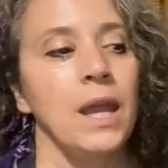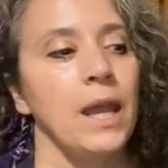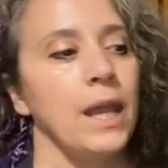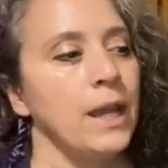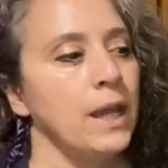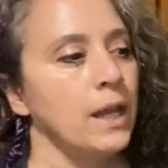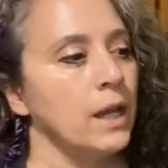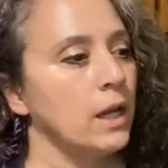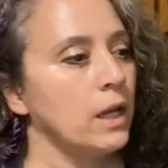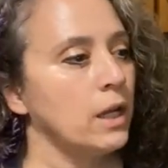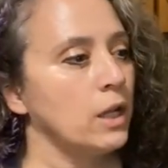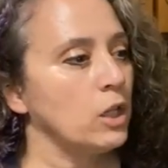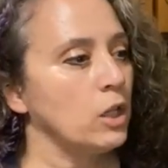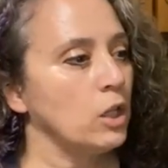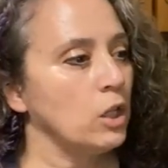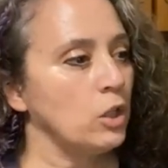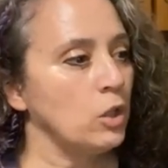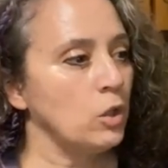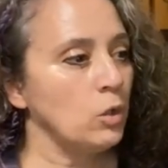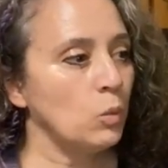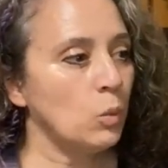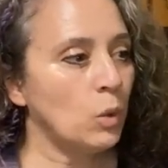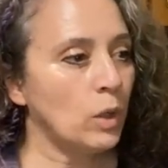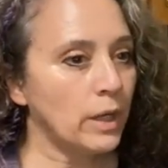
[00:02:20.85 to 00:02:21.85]
and
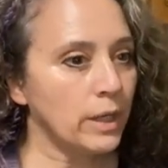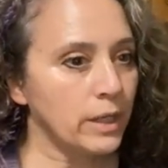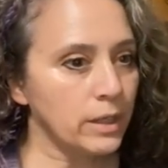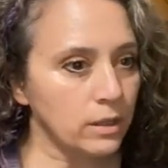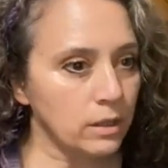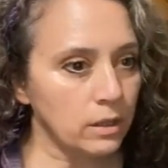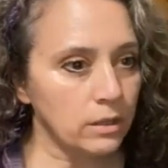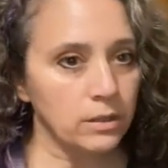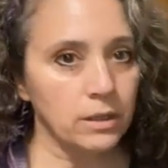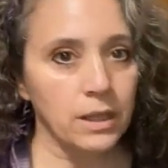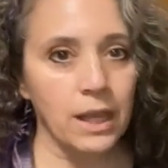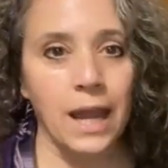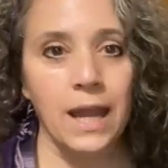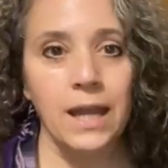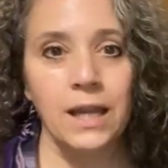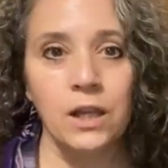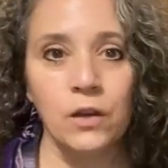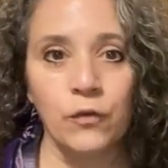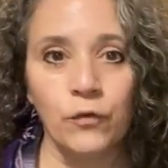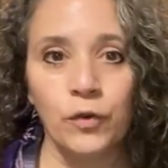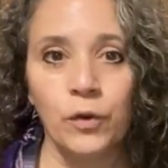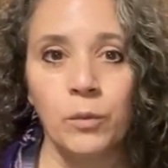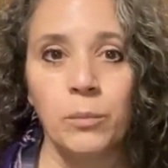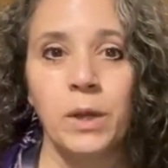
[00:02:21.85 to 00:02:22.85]
you want that
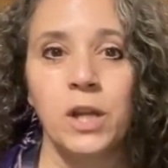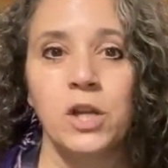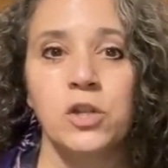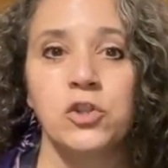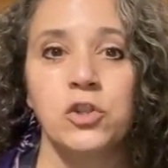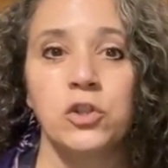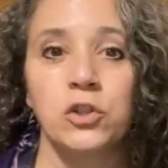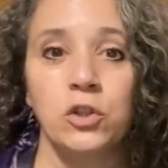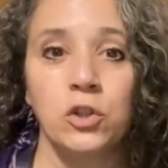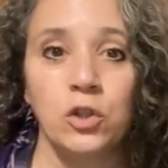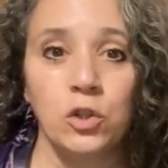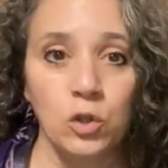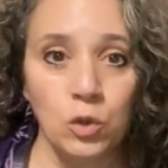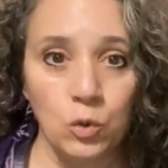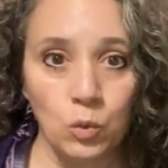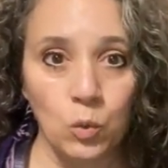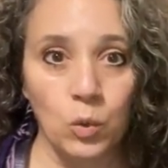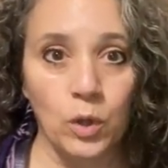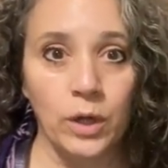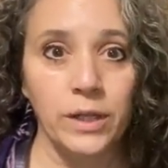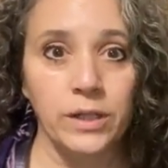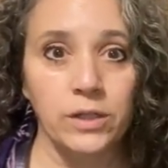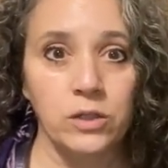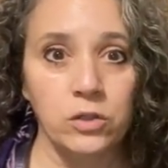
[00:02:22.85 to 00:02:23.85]
information and you
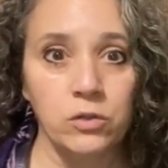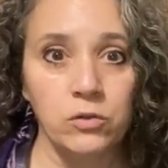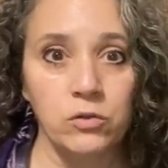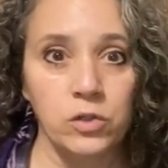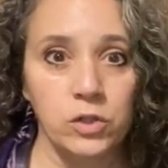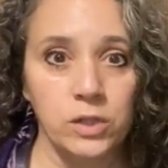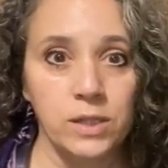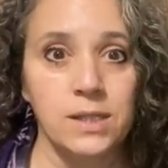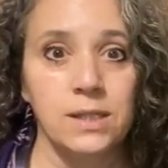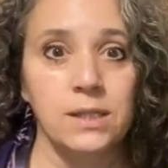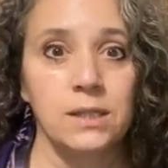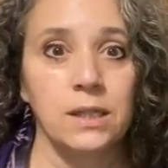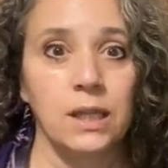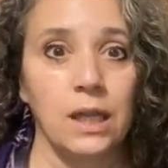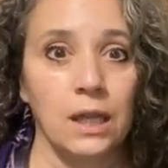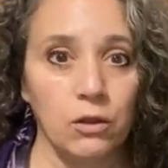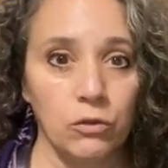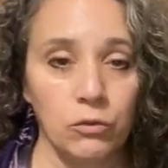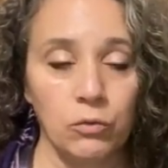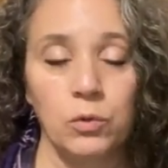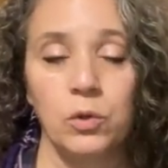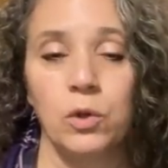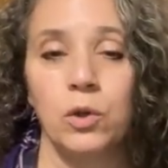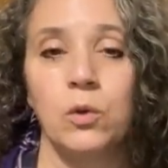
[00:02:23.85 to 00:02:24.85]
want to just
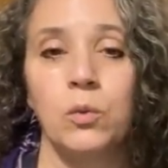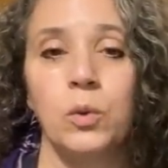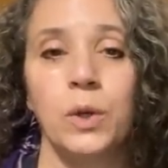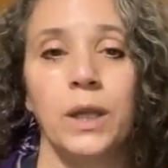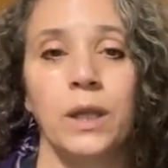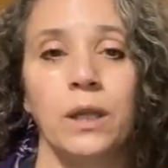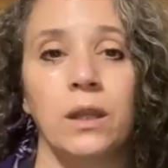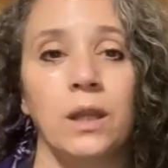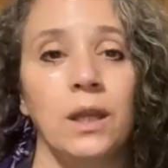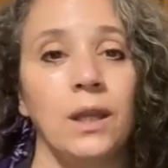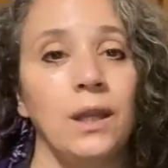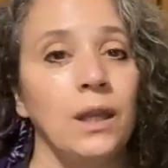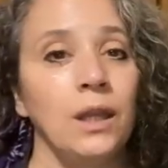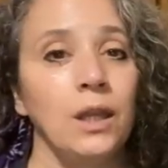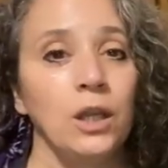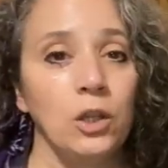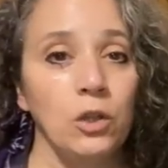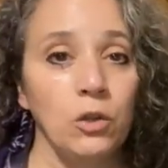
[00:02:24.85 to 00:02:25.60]
get through it quickly,